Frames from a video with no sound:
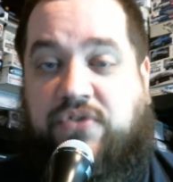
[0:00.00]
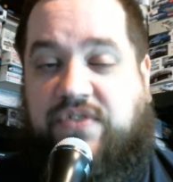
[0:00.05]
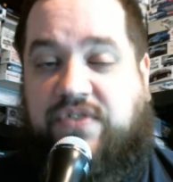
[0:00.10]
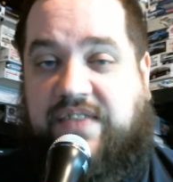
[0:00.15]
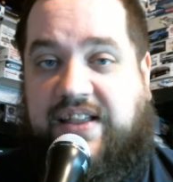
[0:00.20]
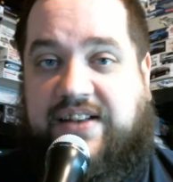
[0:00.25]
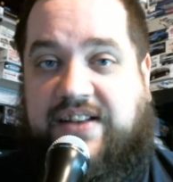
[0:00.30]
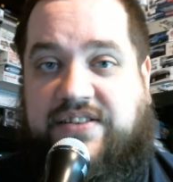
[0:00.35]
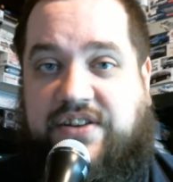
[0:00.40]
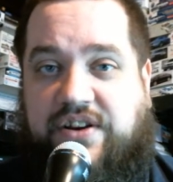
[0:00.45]
of
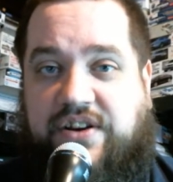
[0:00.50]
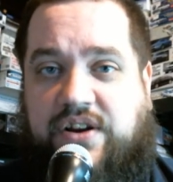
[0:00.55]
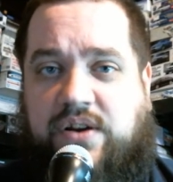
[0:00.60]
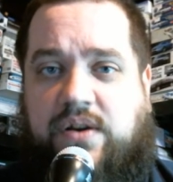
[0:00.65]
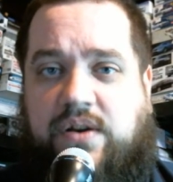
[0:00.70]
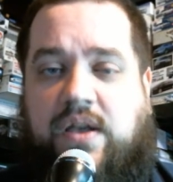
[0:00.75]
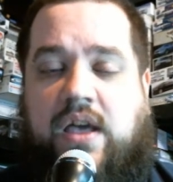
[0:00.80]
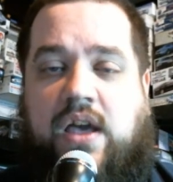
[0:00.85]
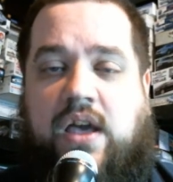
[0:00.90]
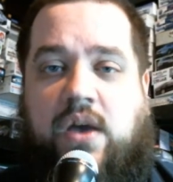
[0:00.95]
the
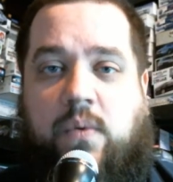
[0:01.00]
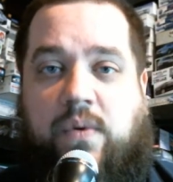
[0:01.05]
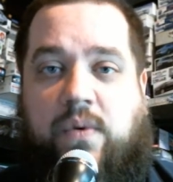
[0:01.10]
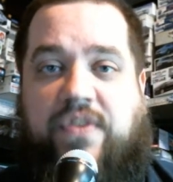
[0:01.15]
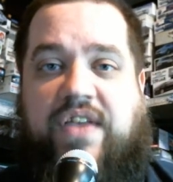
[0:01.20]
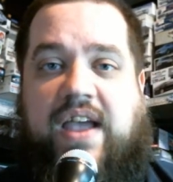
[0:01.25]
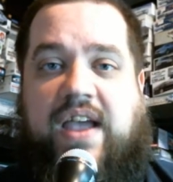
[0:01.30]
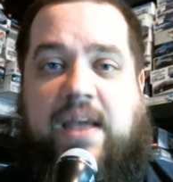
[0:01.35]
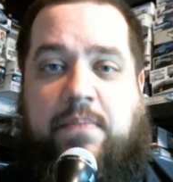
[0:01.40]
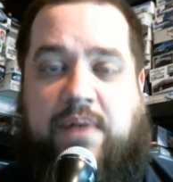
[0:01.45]
interior
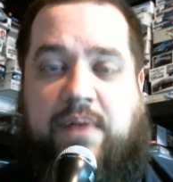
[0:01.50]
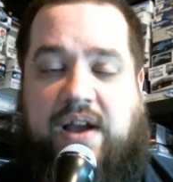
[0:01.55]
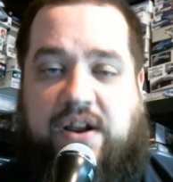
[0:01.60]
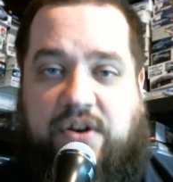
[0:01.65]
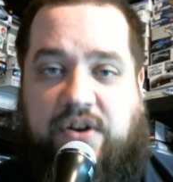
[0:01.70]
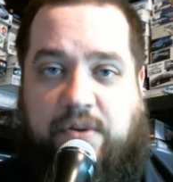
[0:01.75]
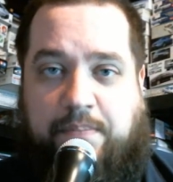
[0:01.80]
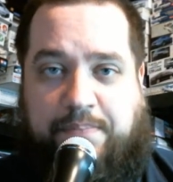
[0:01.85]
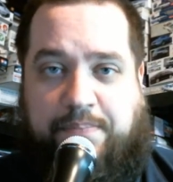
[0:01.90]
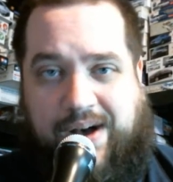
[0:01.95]
with a brand
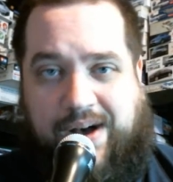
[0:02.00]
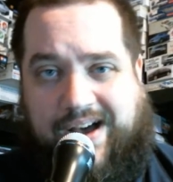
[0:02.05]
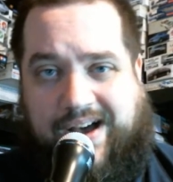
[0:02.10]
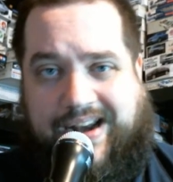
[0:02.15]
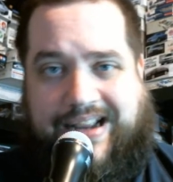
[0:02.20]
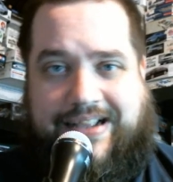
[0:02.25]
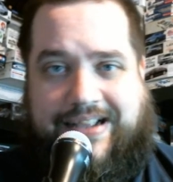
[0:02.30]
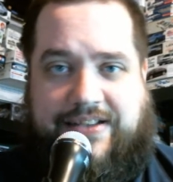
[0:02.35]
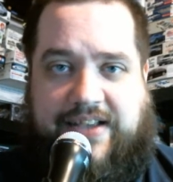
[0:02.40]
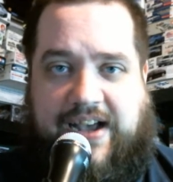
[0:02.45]
new
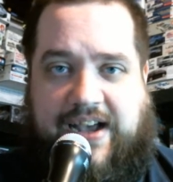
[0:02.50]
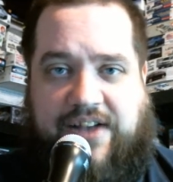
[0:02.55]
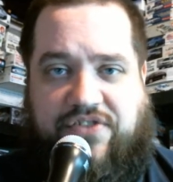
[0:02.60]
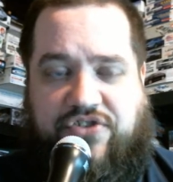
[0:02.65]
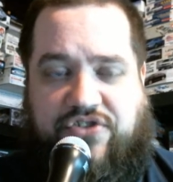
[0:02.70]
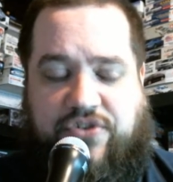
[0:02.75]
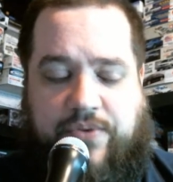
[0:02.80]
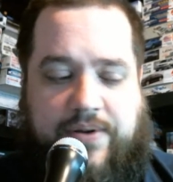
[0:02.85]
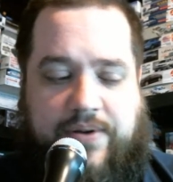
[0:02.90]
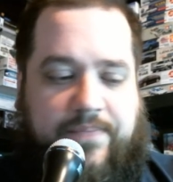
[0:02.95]
body
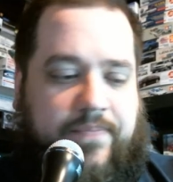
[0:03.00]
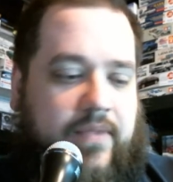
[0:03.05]
attached to it.